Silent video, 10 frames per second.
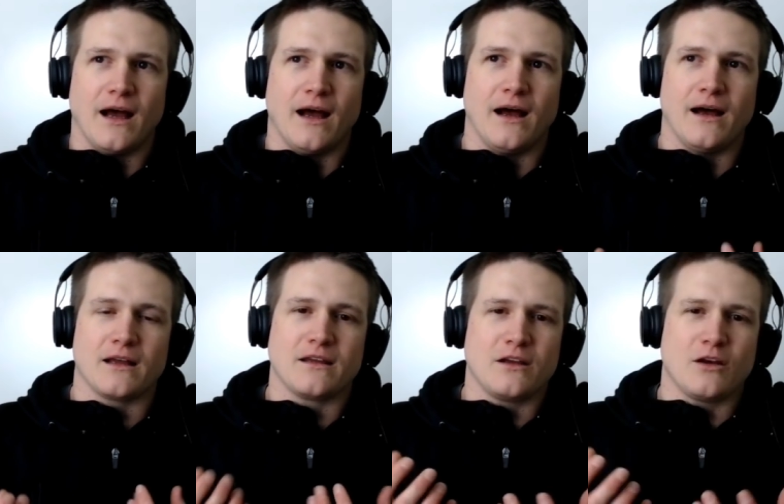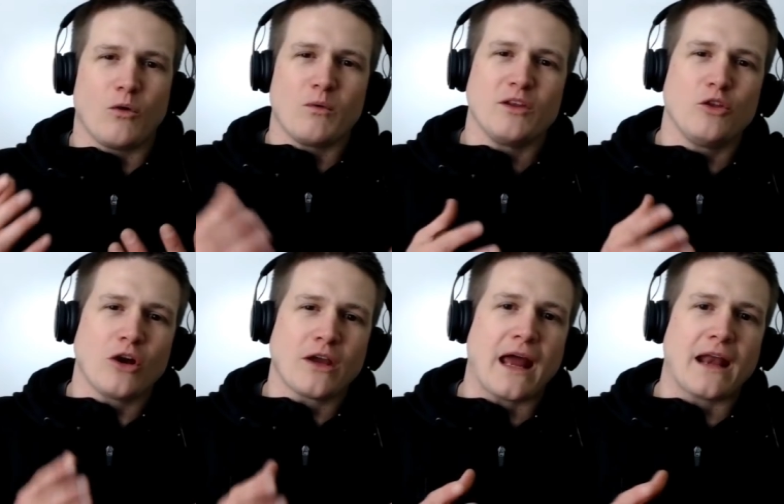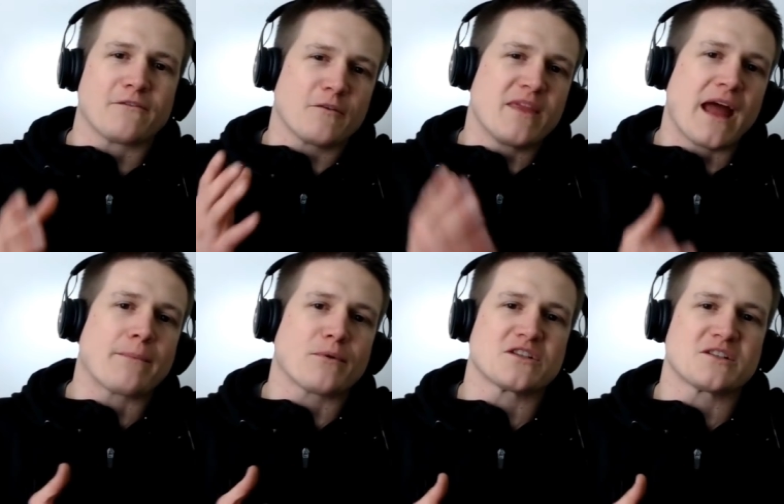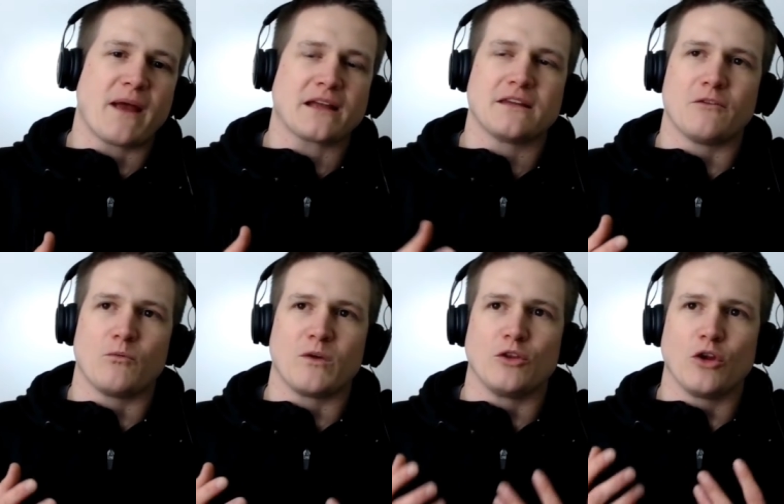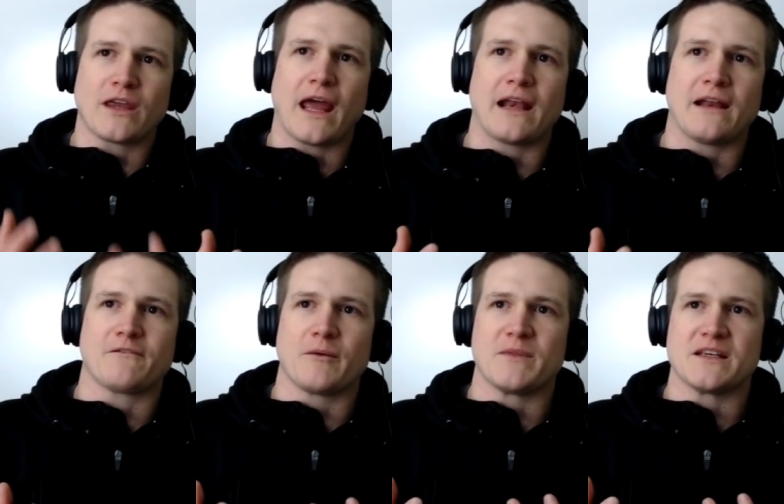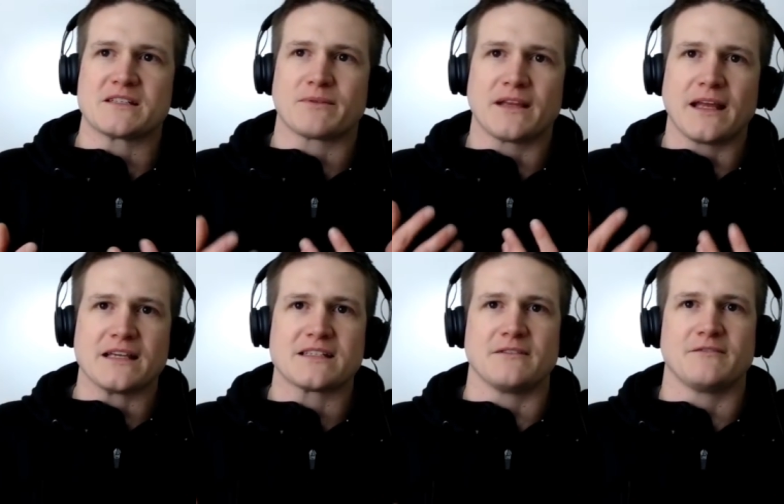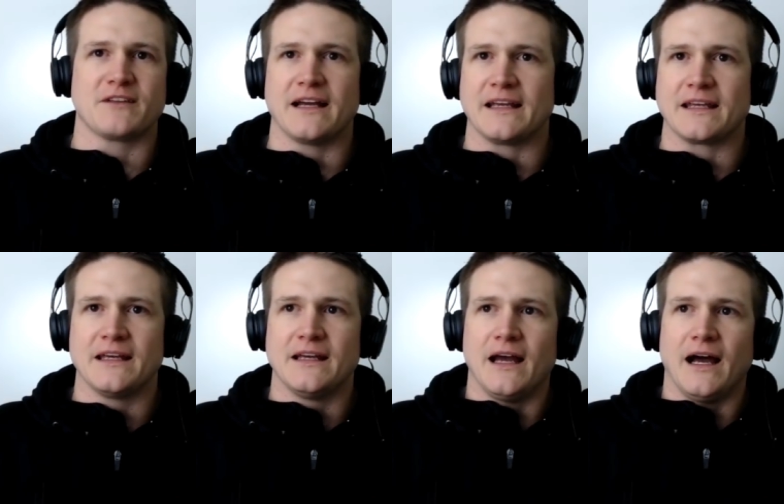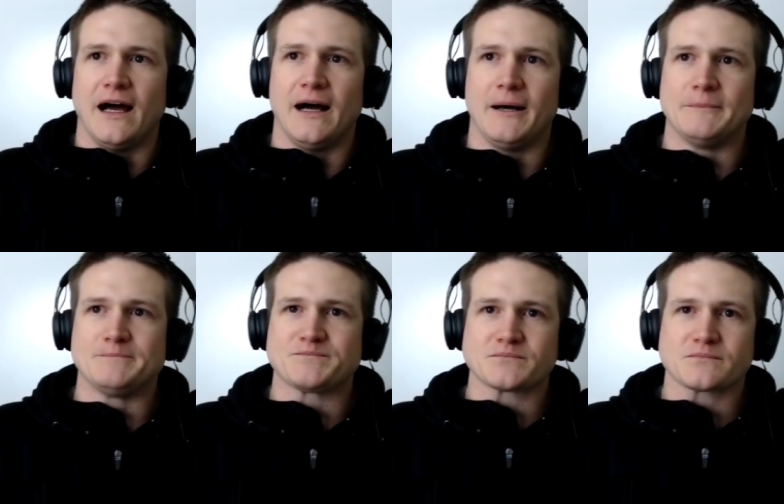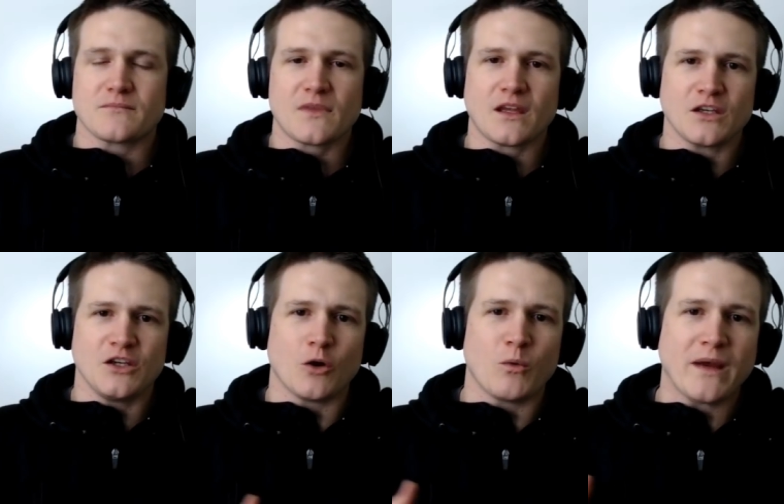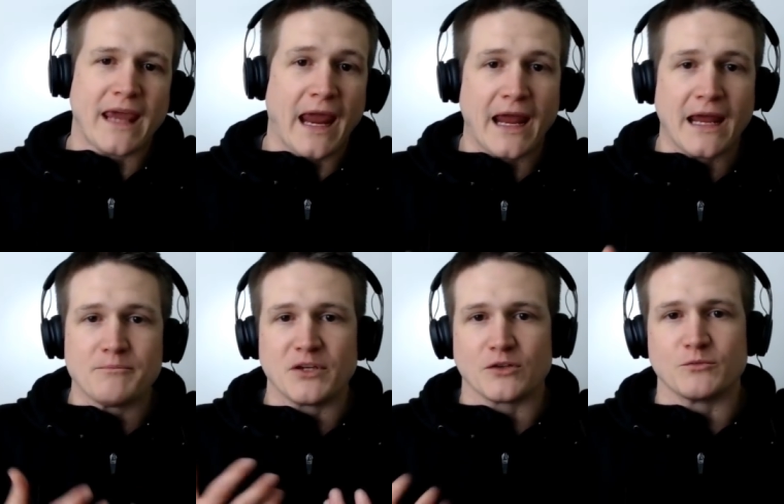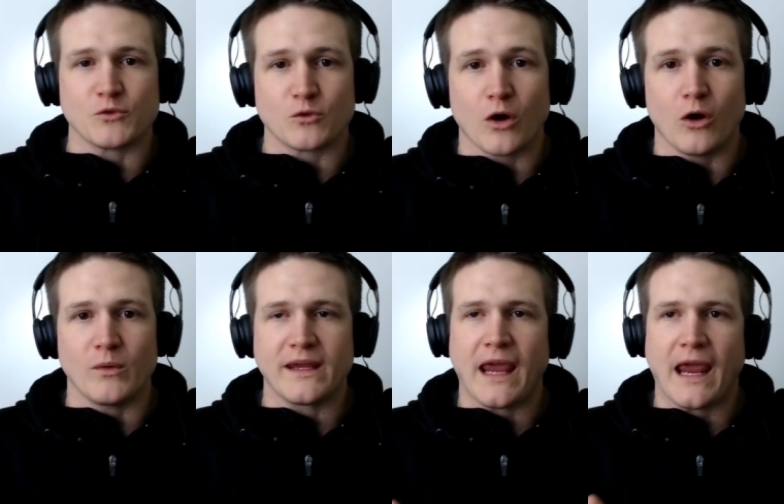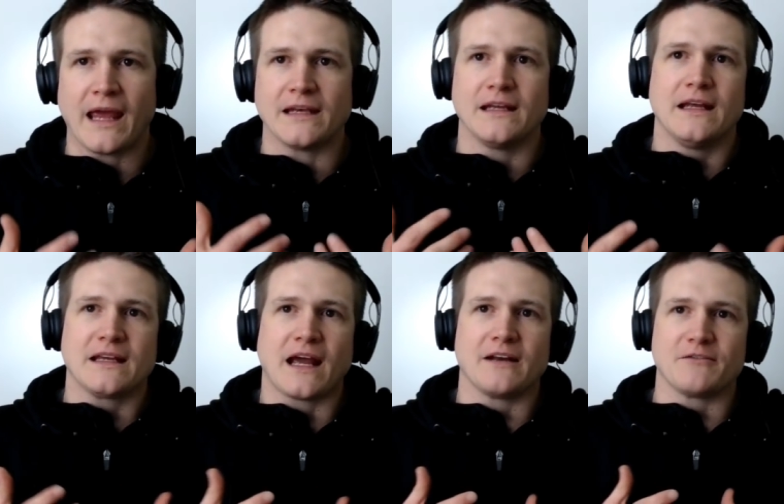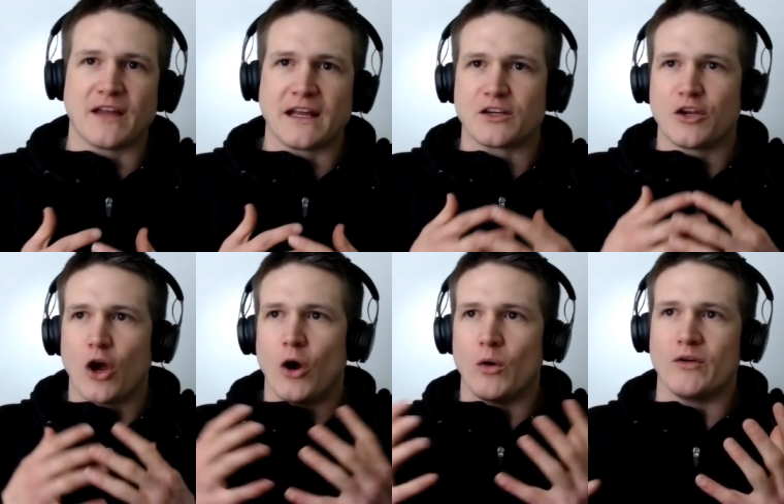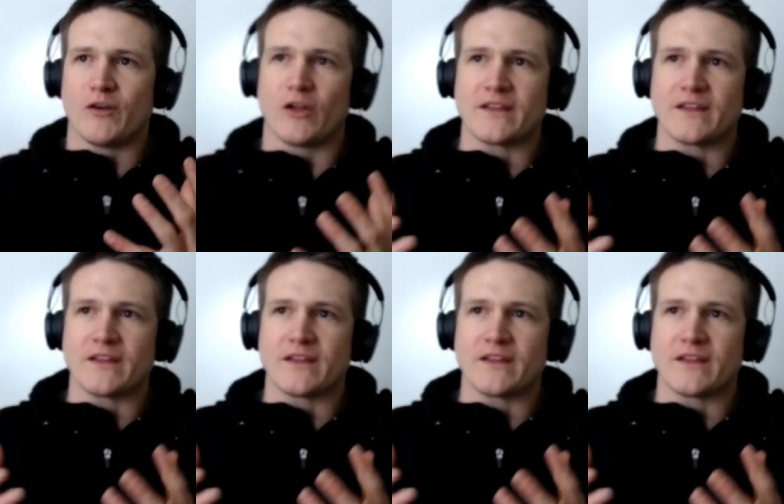uh, you know, when we look at it from that perspective, and we look at it from this place of like, um, you know we can build and grow we can kind of let go of all